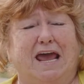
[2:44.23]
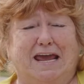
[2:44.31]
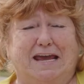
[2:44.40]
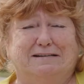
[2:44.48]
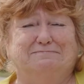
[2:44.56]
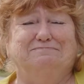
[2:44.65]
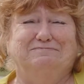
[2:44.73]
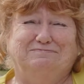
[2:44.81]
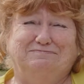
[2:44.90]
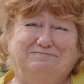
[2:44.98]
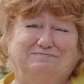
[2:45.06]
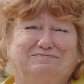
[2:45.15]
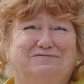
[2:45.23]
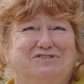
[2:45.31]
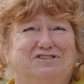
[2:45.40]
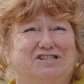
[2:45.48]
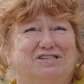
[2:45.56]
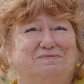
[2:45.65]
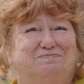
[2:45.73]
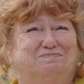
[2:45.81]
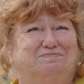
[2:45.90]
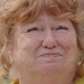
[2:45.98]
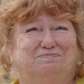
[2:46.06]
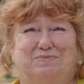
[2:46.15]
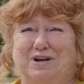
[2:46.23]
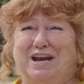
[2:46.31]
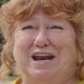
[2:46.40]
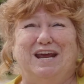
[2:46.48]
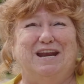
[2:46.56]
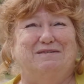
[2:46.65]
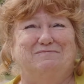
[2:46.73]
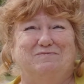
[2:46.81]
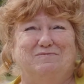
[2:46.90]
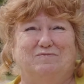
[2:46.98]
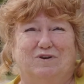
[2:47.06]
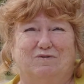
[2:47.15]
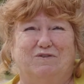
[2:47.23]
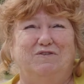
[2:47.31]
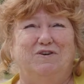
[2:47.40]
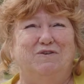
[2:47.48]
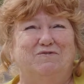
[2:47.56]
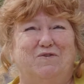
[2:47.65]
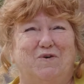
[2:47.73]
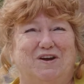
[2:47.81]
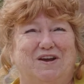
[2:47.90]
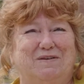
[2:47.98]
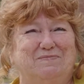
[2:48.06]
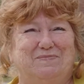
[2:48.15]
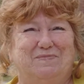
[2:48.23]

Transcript: And just put it in and we'll review it for you.